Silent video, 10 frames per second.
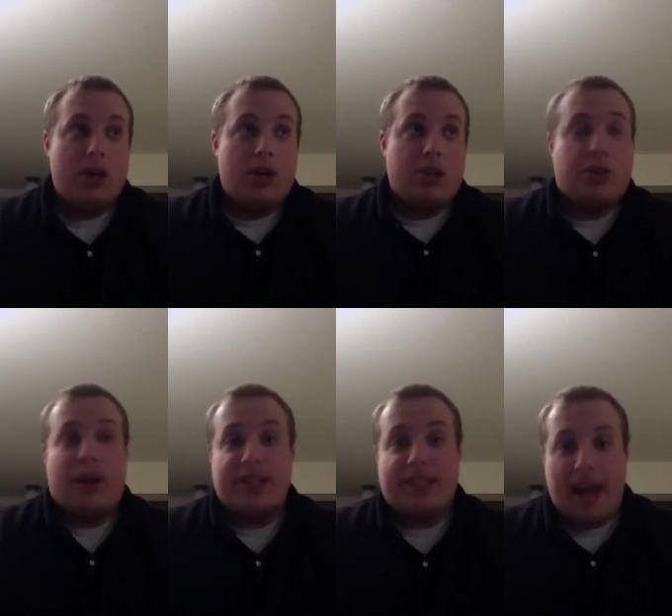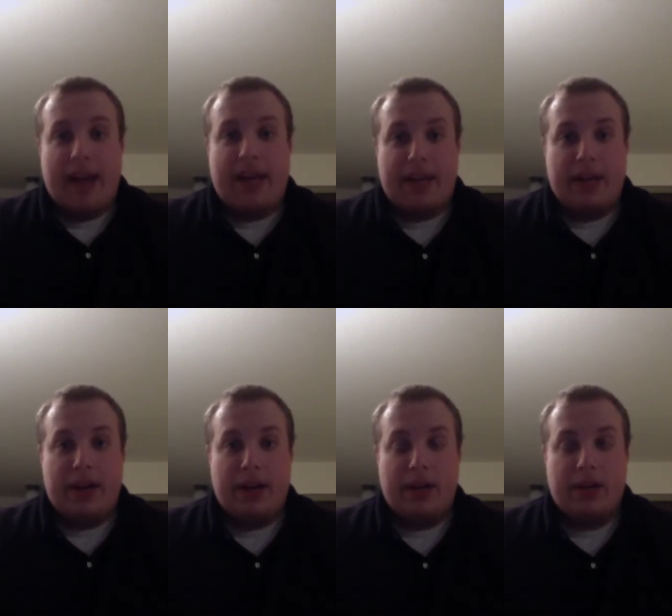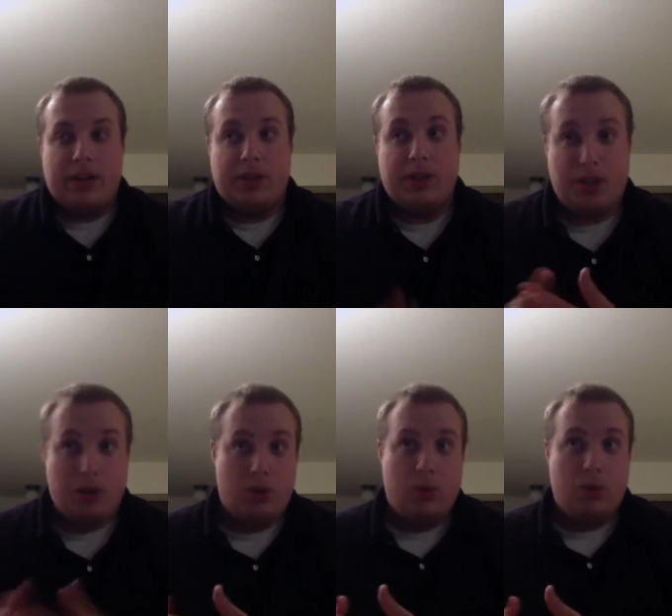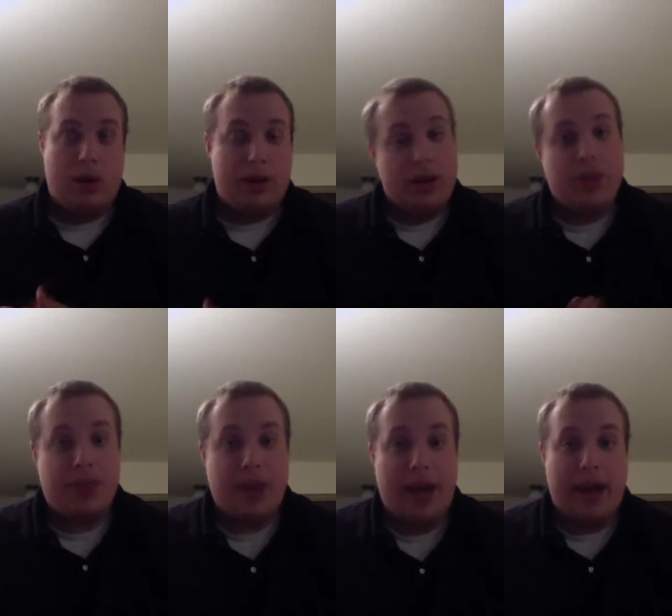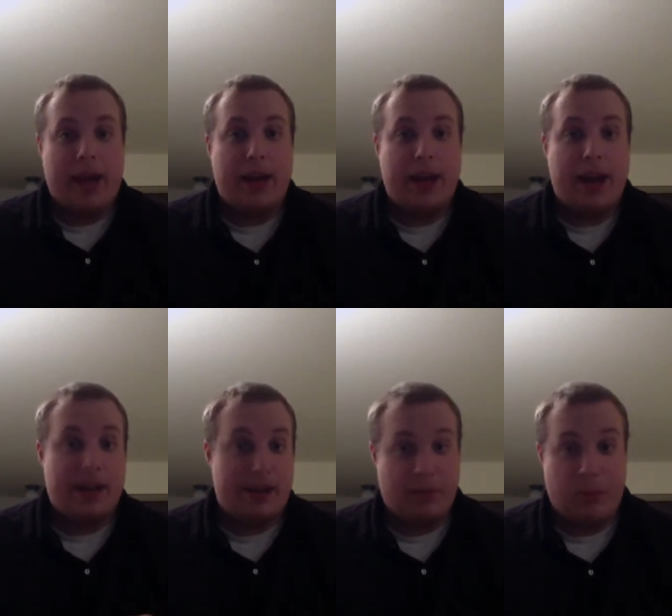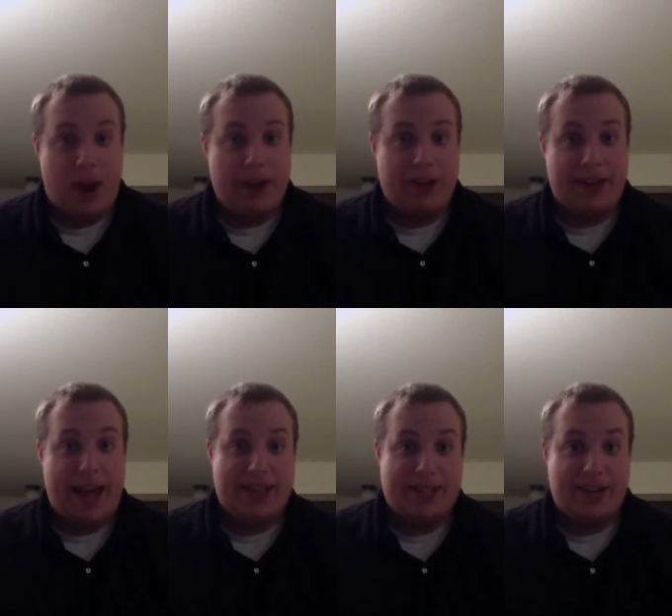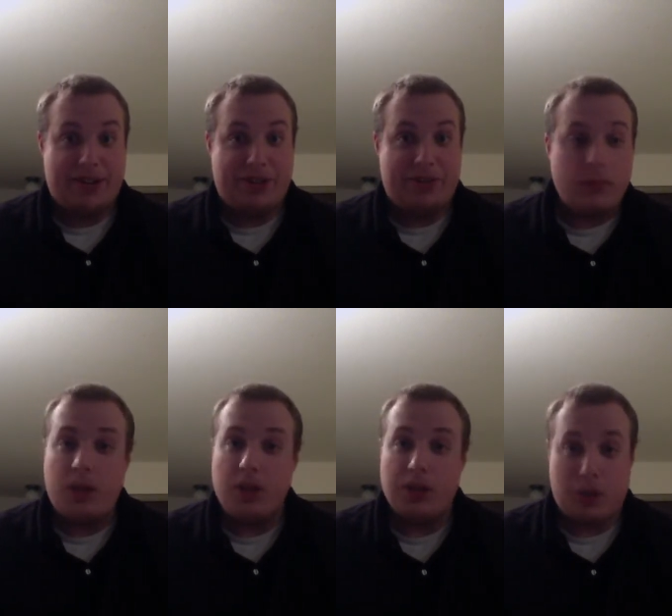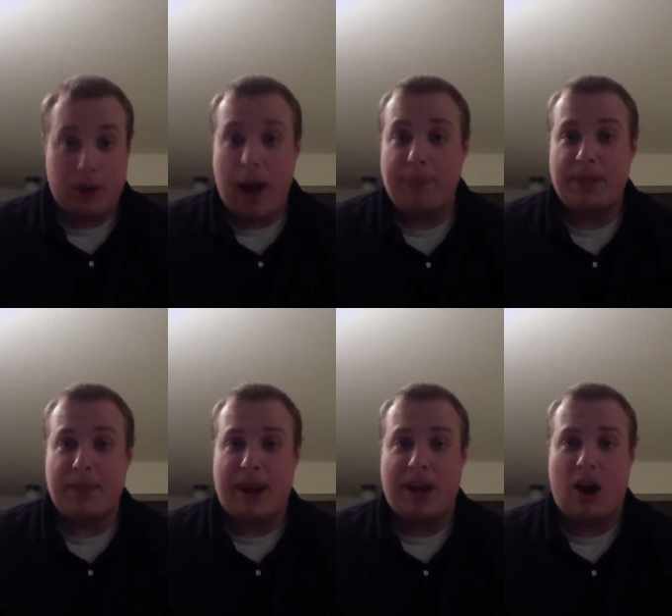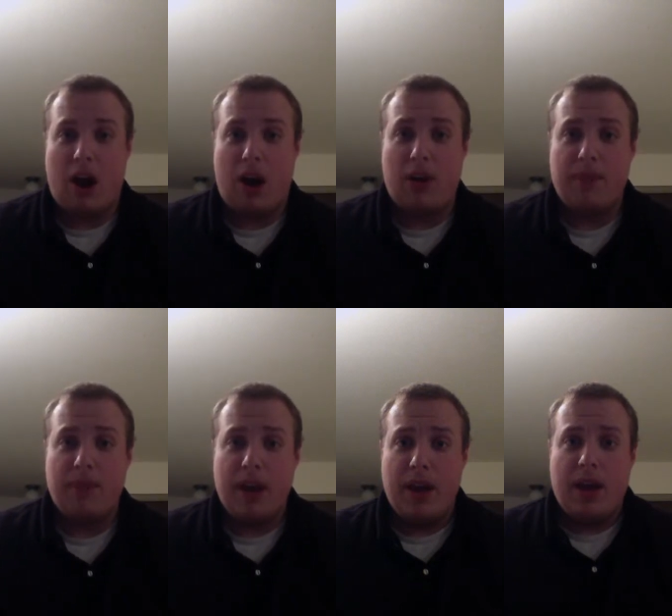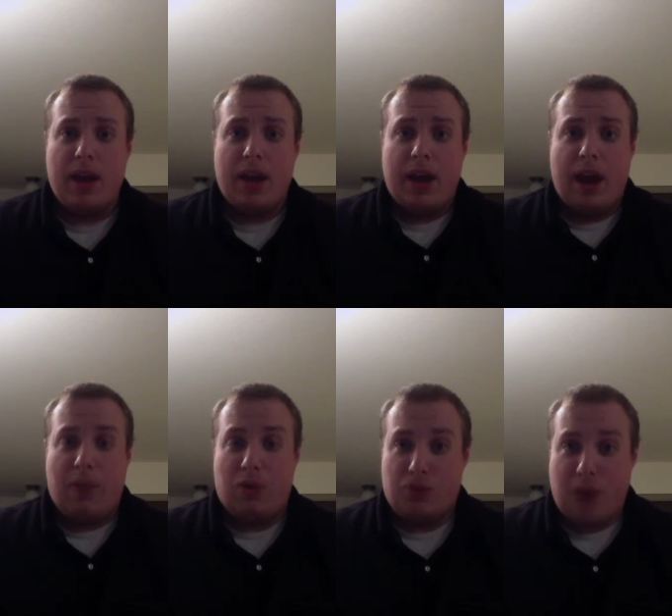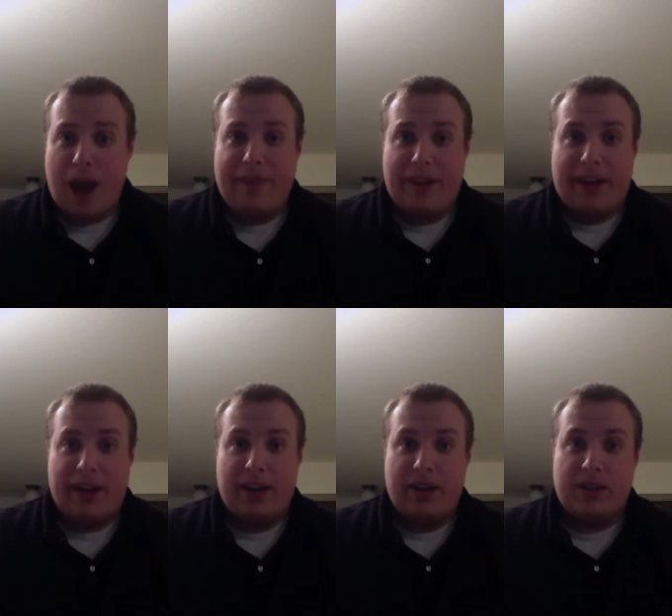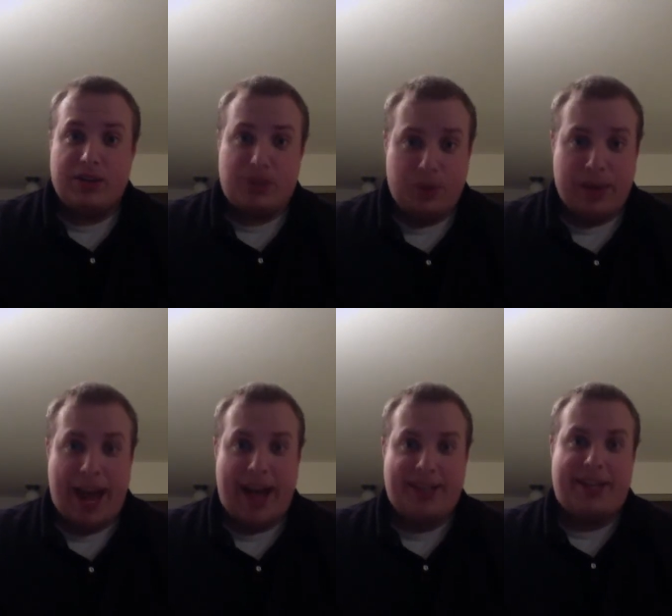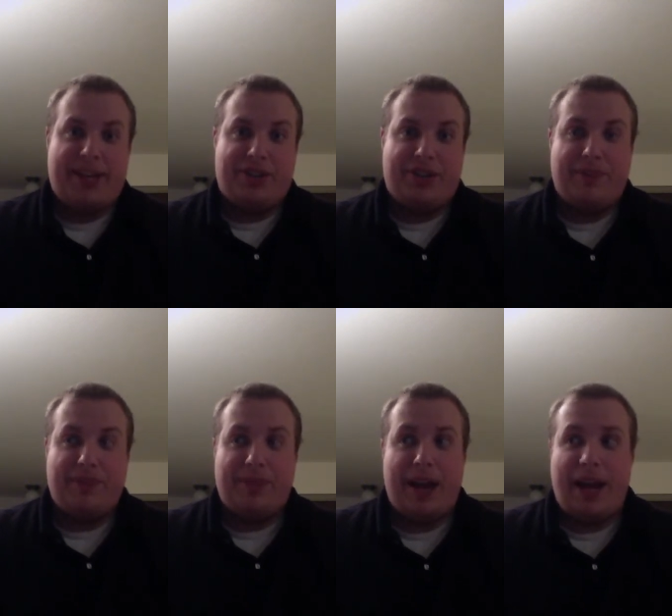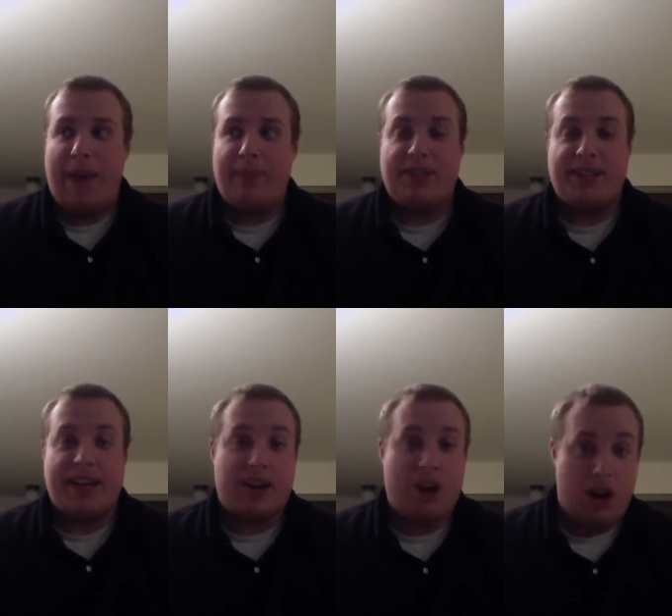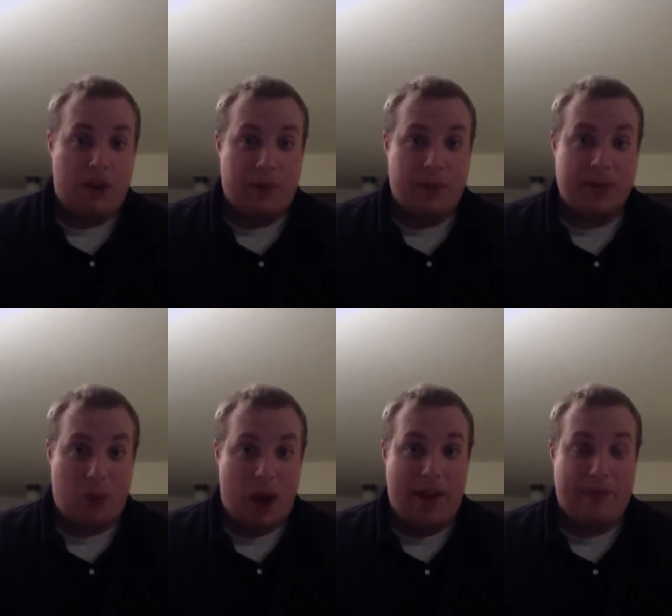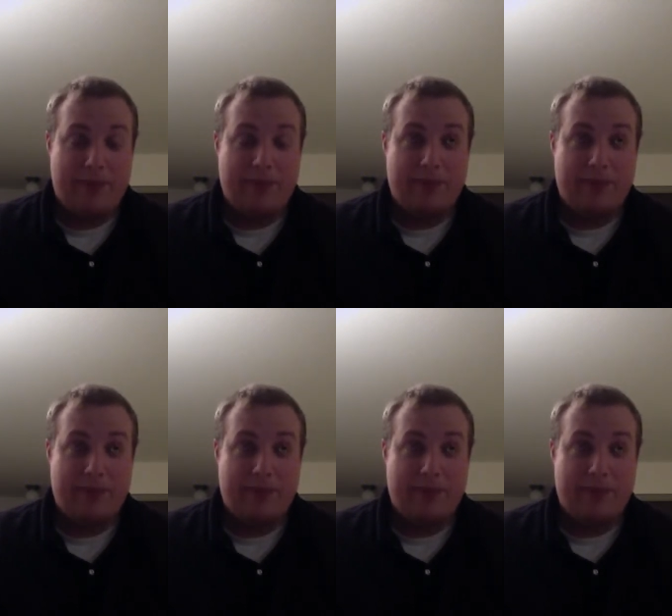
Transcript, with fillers: So I decided to do a good thing and give him a ride to the gas station. So he hops in my car, and we're driving to the gas station, and he happens to get a call from his wife.